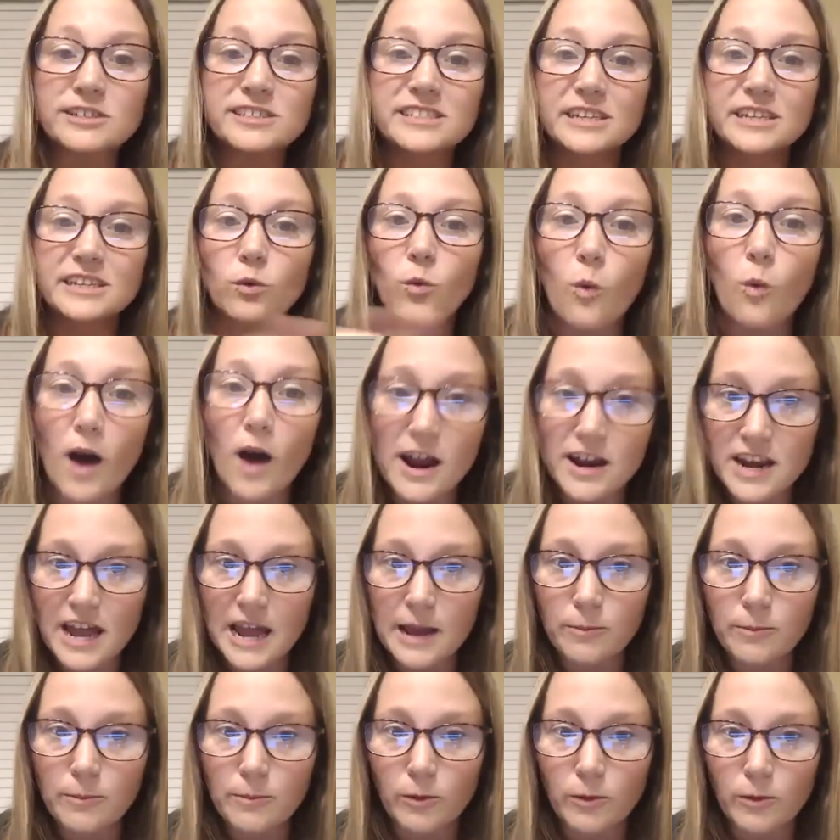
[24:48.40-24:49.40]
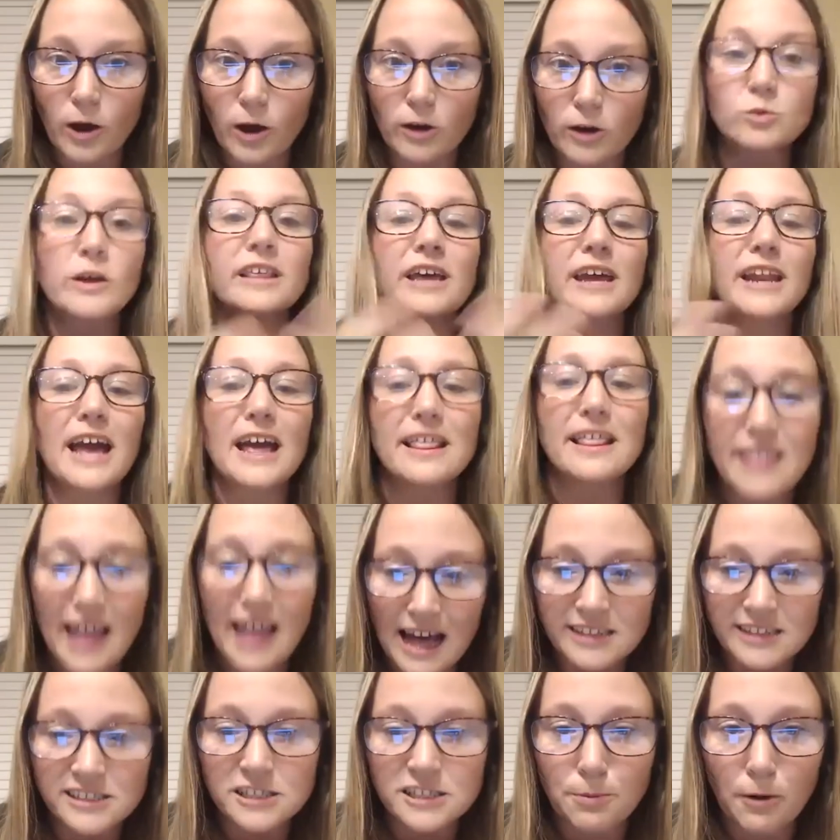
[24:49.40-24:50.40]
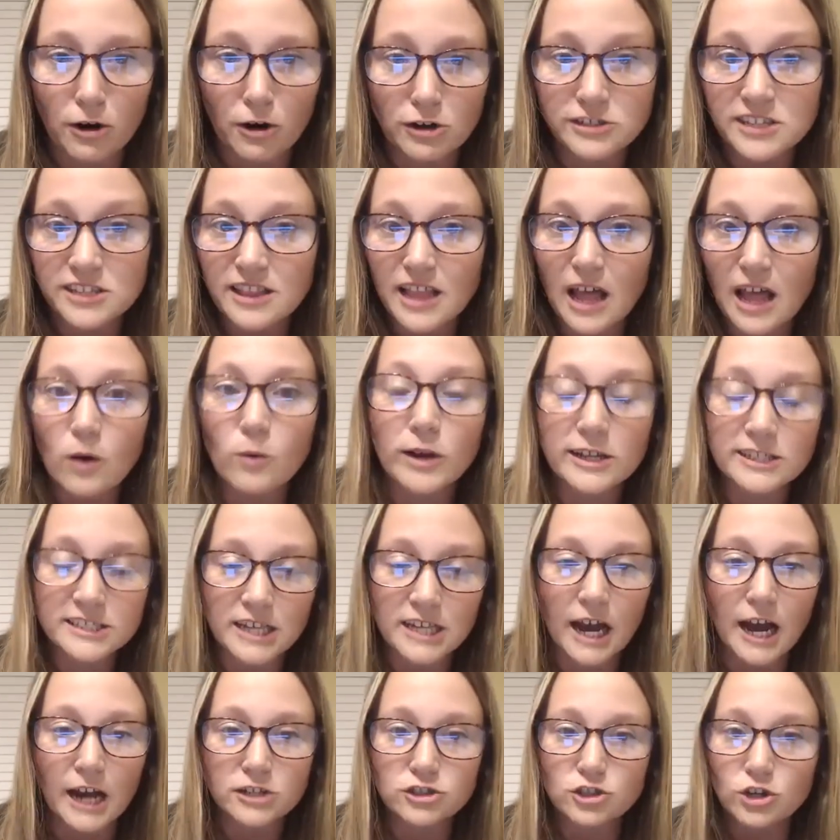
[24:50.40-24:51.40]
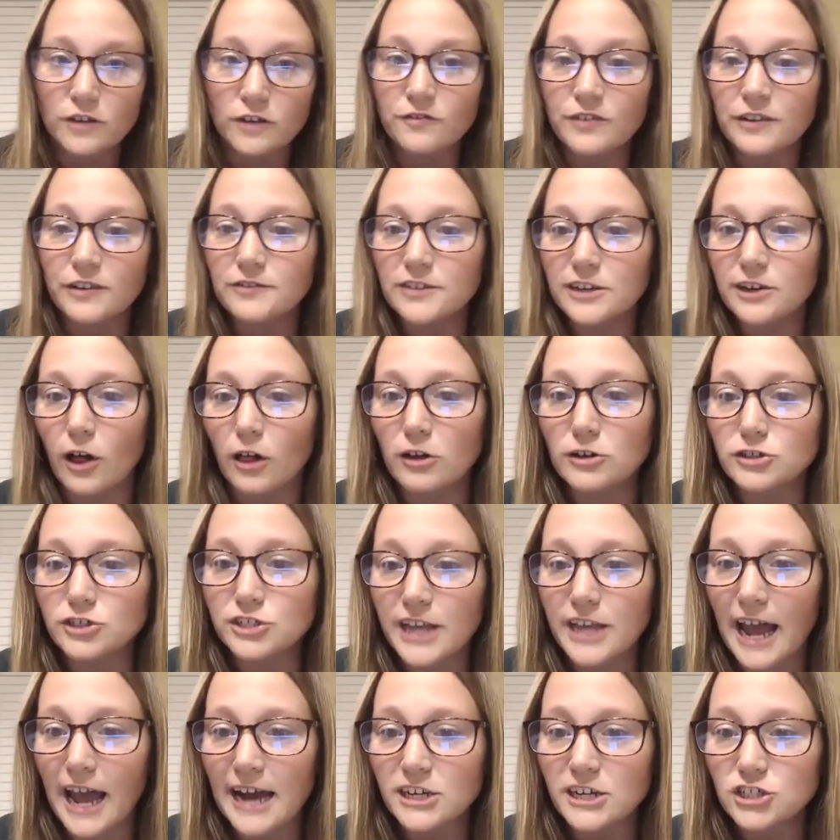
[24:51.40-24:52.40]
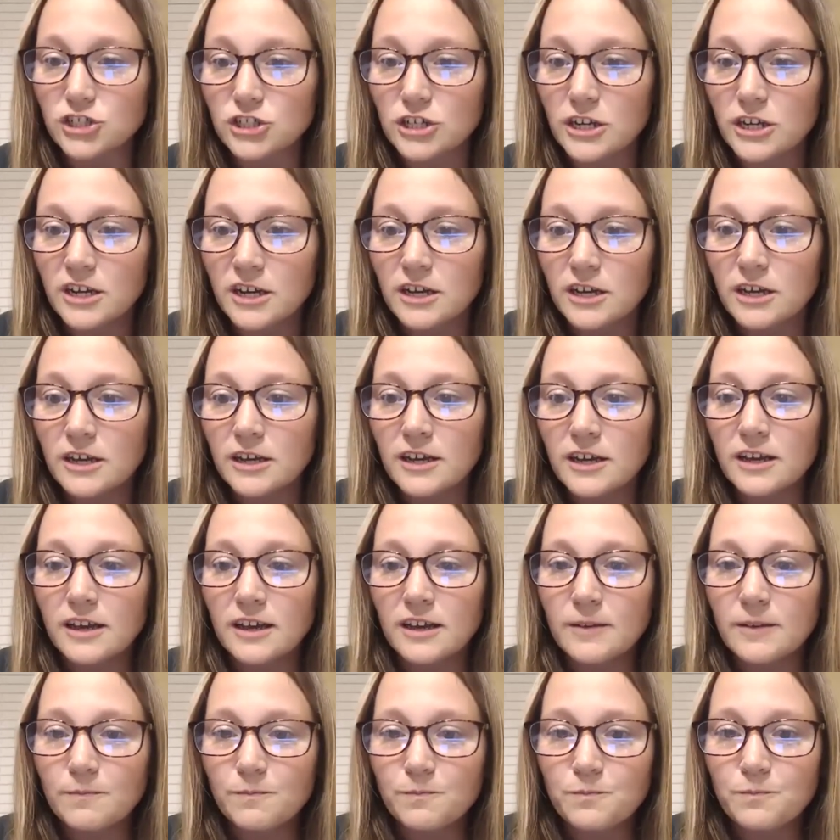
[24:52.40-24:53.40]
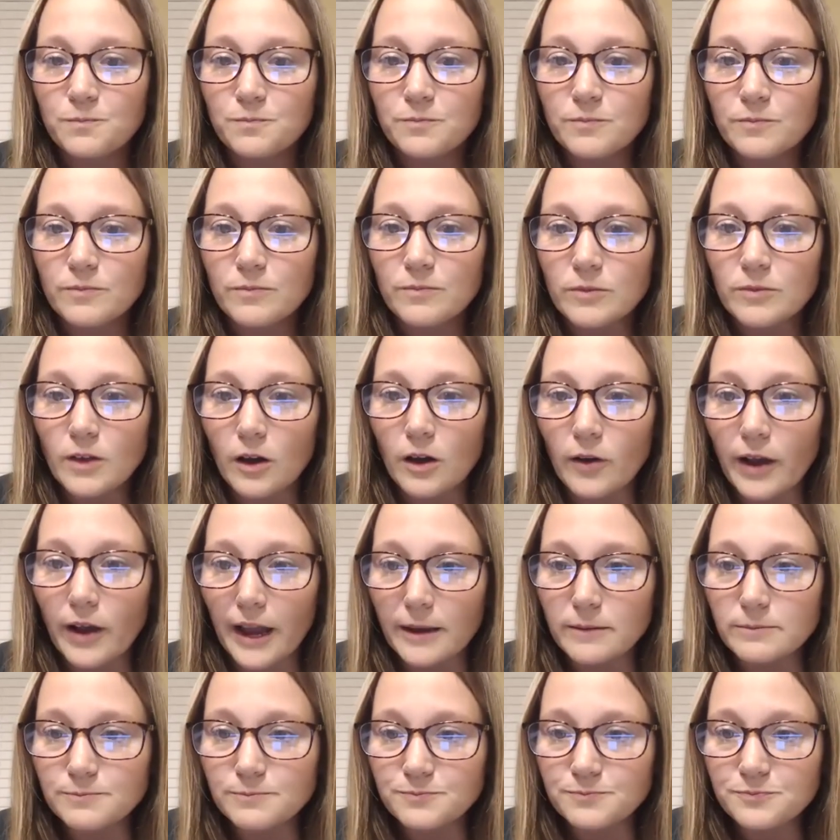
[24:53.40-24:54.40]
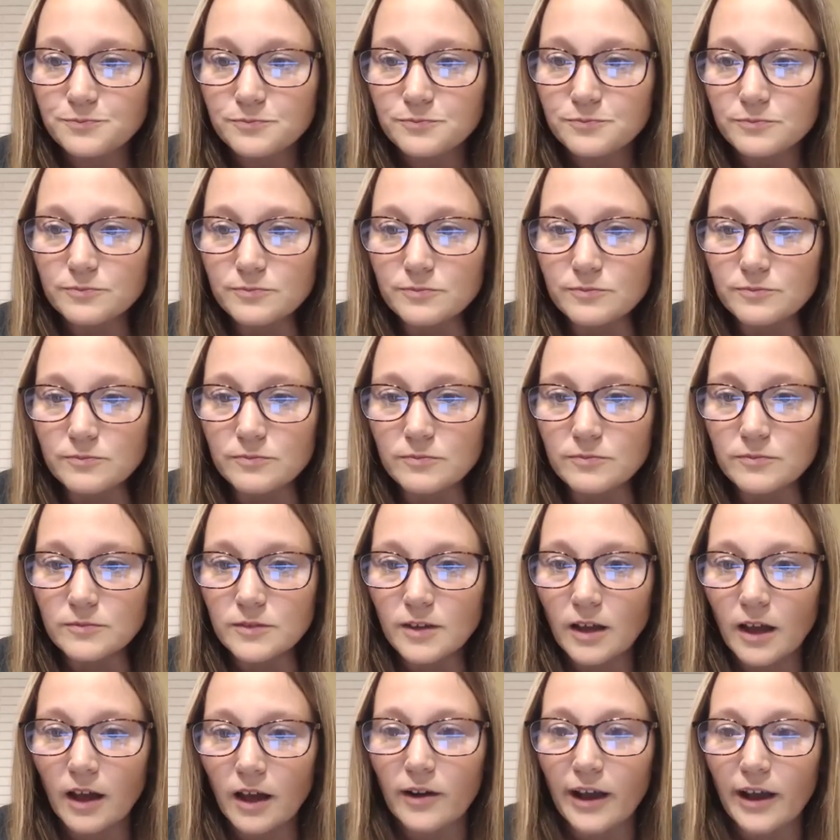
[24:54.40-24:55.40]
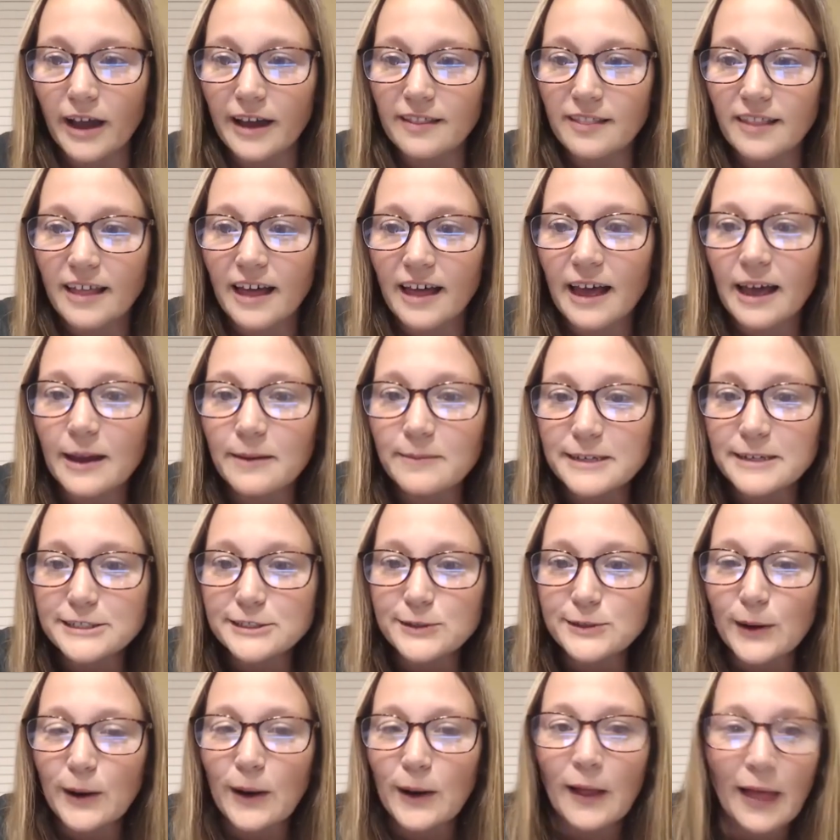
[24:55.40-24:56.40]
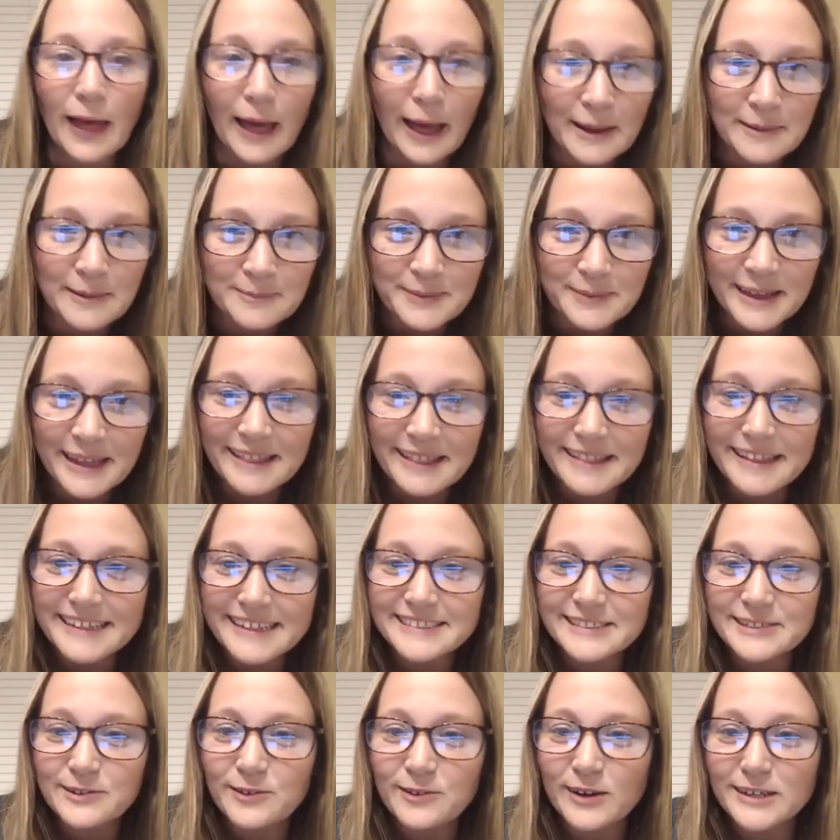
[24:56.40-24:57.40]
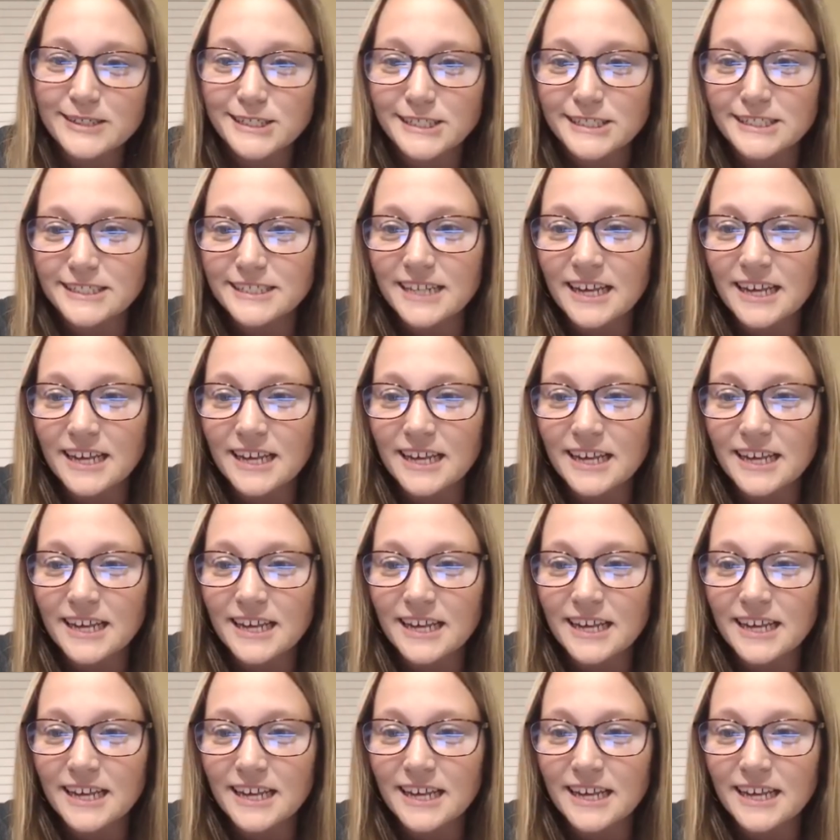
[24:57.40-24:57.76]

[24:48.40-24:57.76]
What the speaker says: see what name goes with it, and that's the person that wins $150 cash. Okay. Okay, let me scroll up and let's do questions.